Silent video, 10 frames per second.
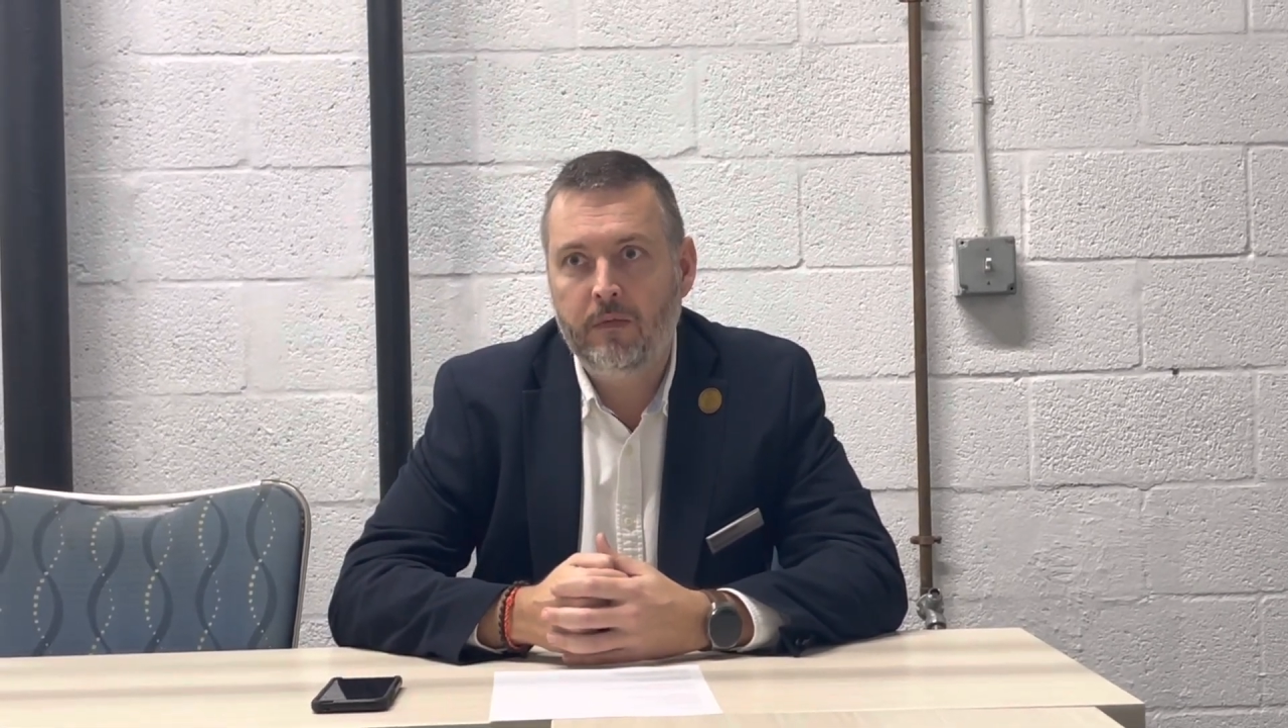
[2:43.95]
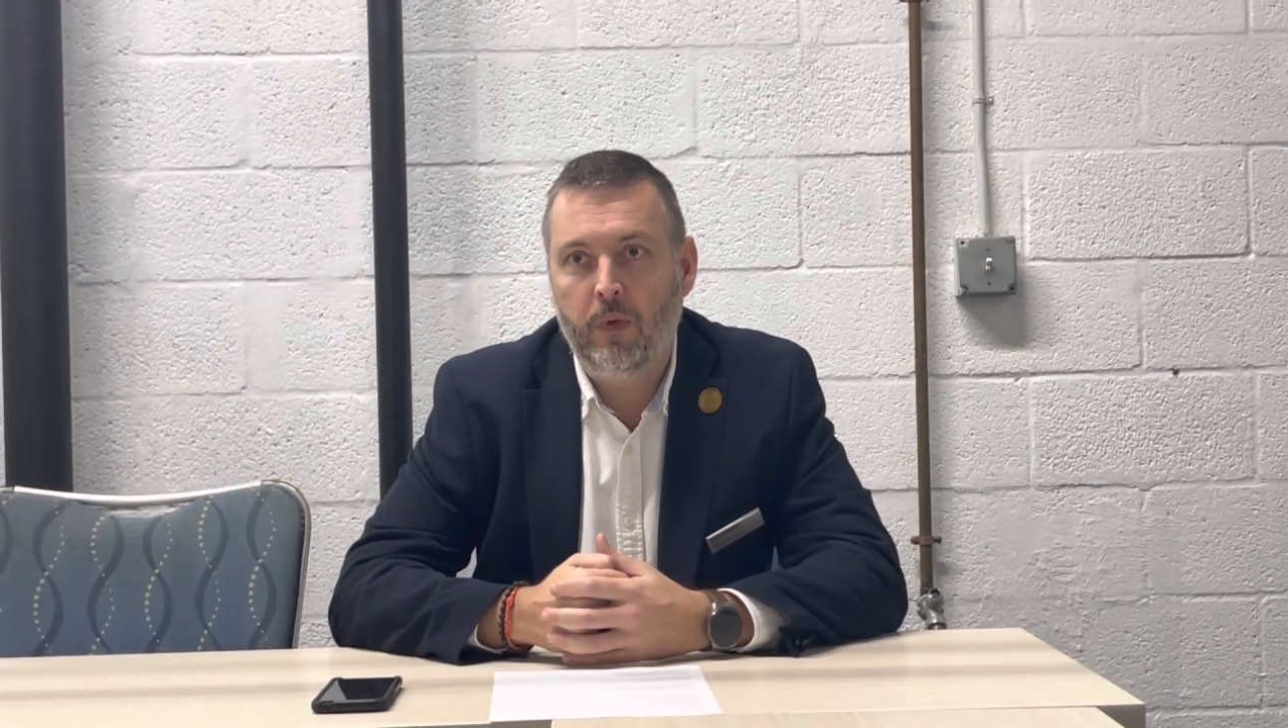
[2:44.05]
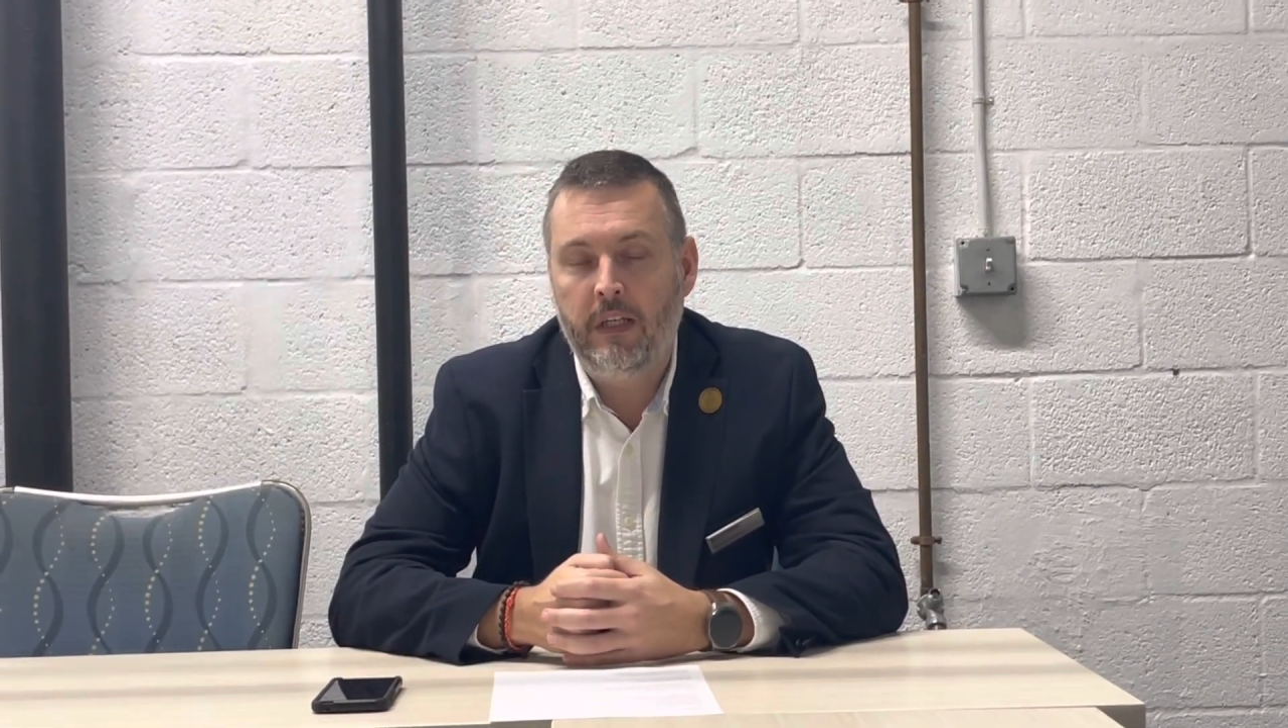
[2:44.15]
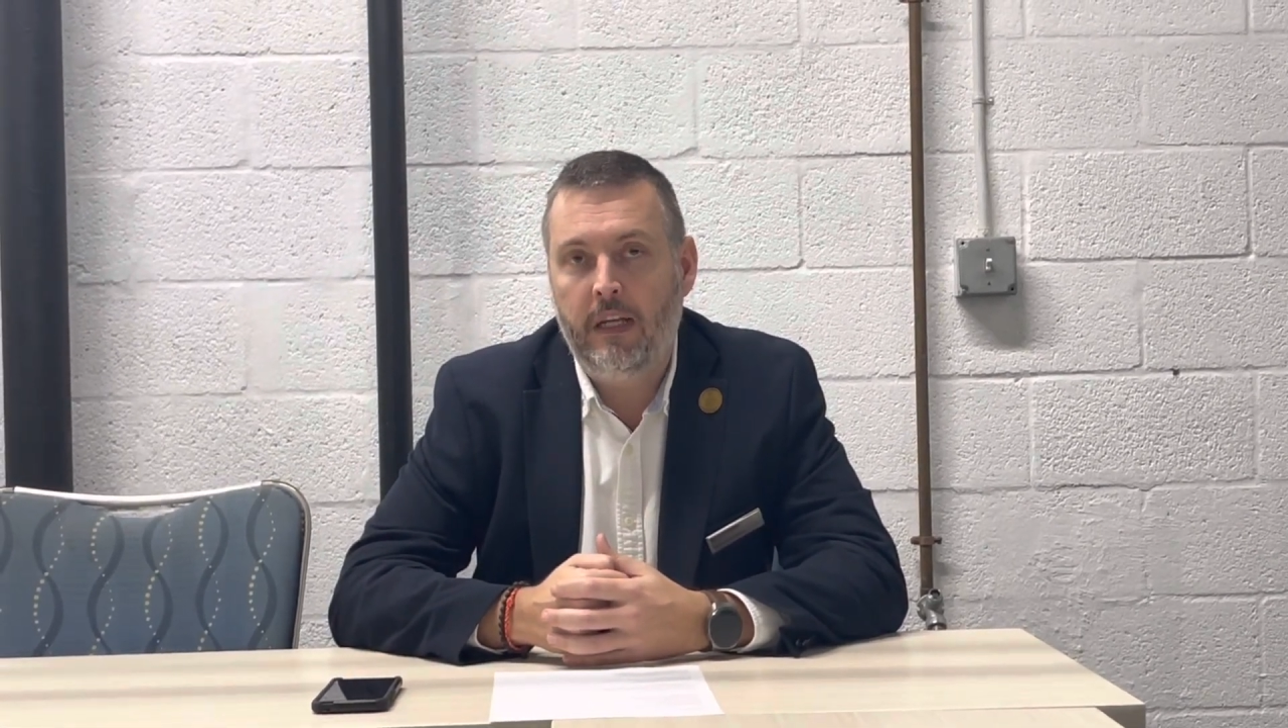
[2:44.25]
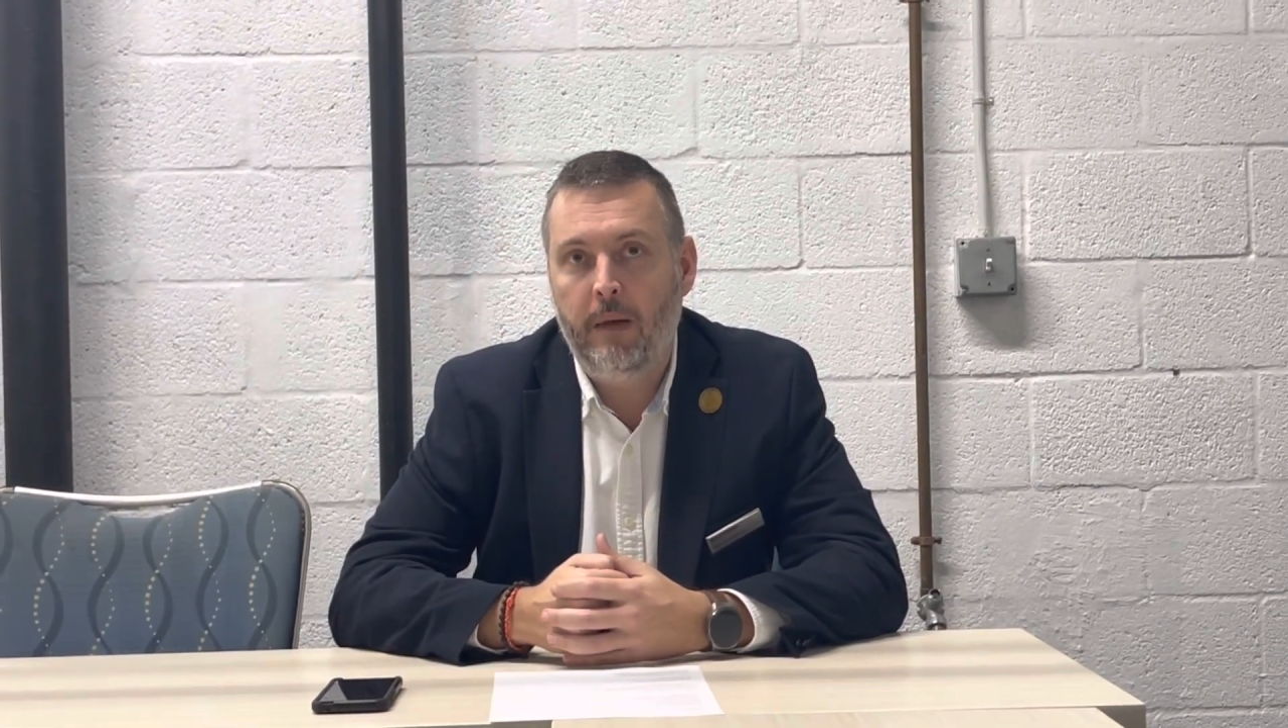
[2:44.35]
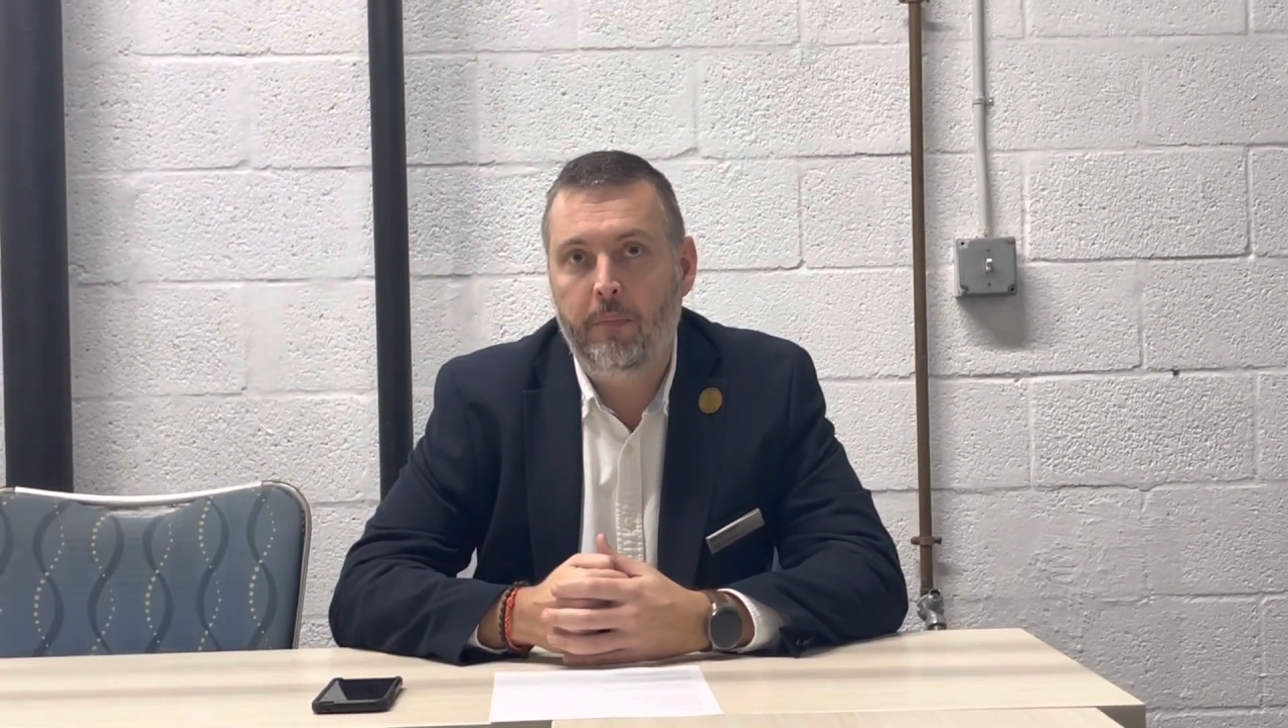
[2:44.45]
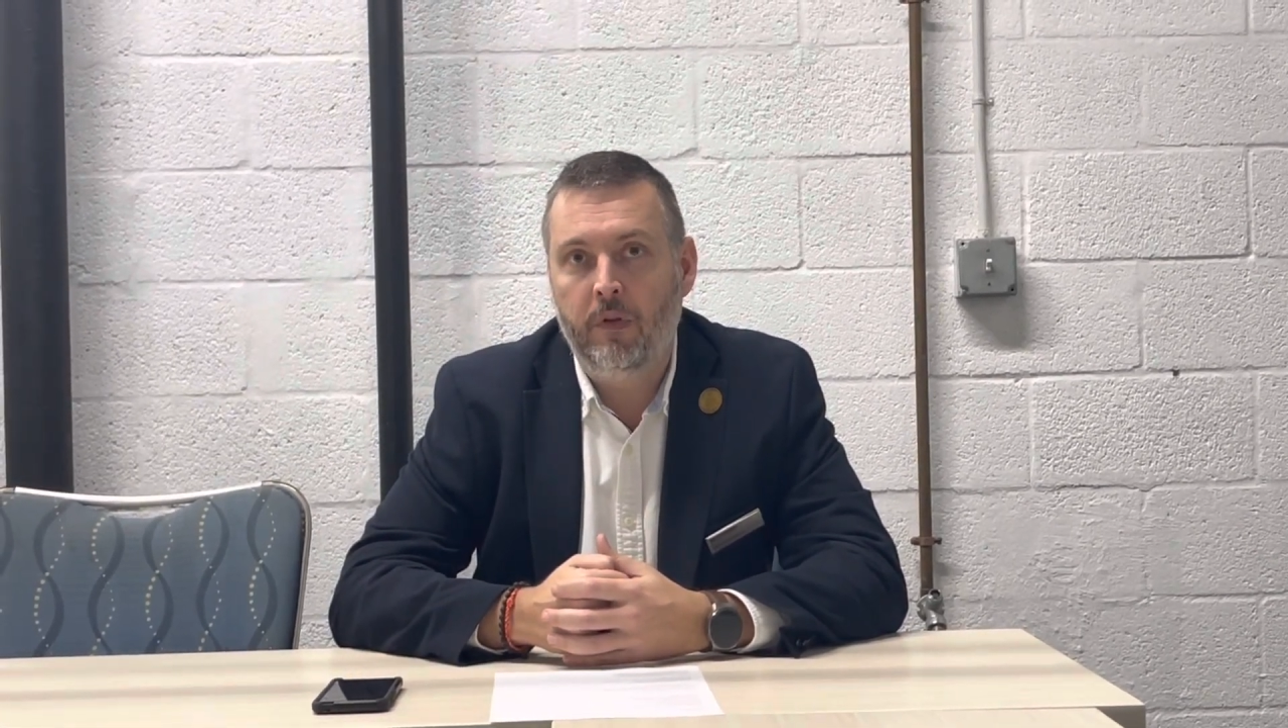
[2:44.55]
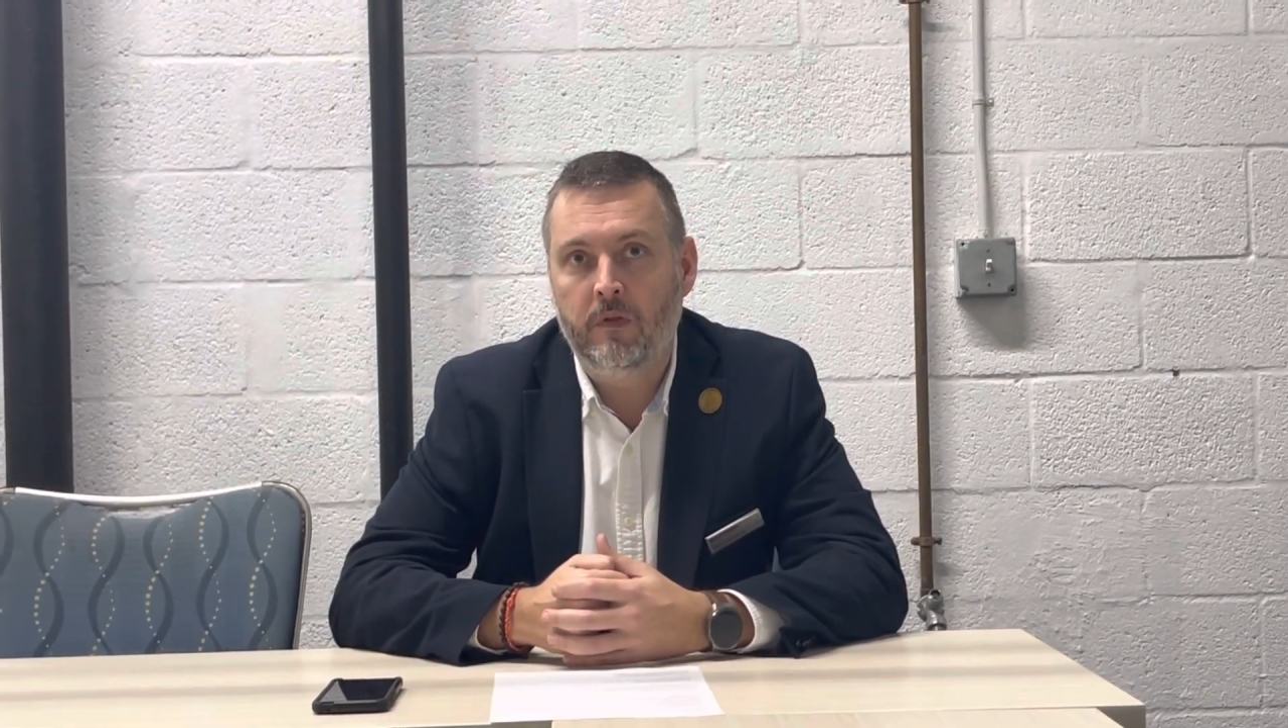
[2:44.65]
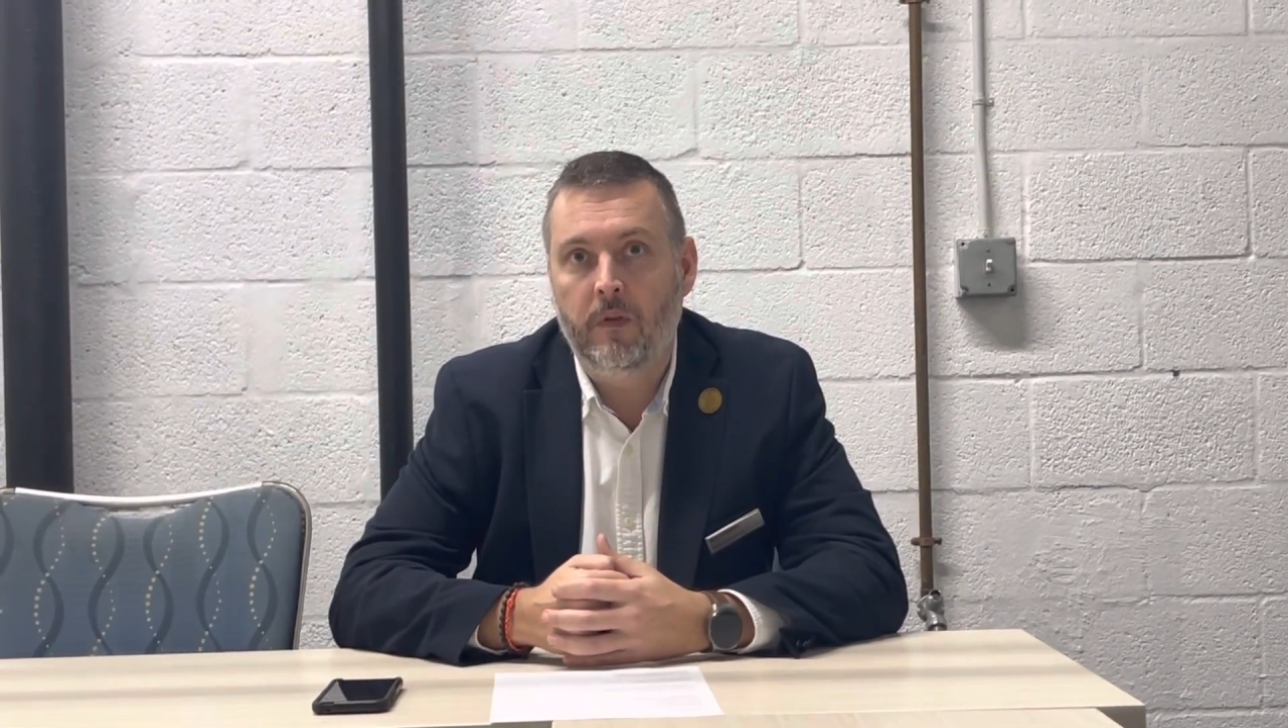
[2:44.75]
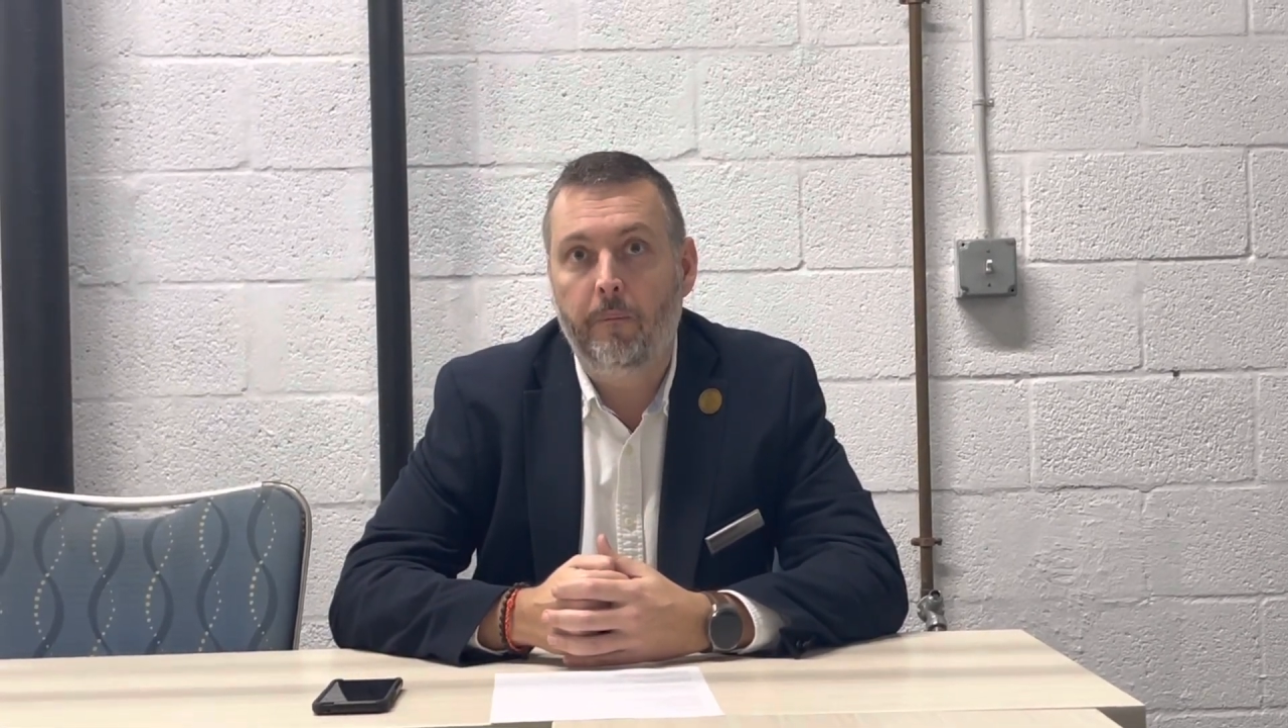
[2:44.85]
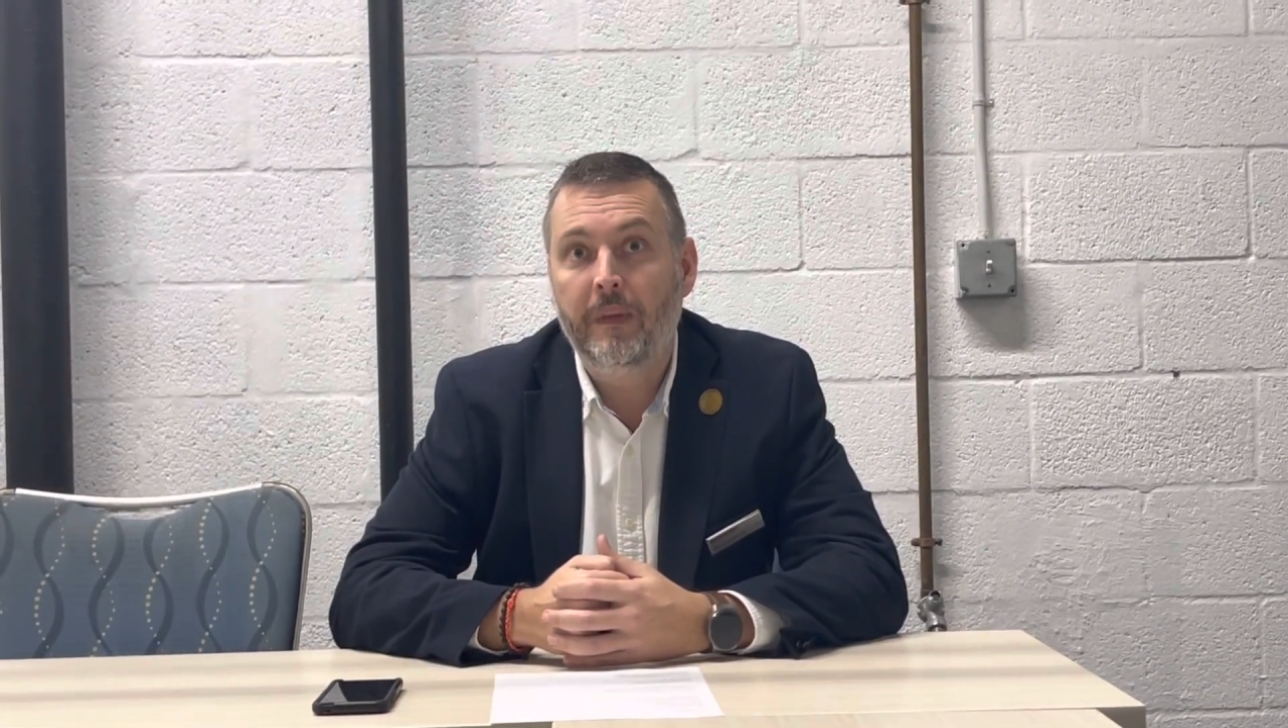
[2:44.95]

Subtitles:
when it happens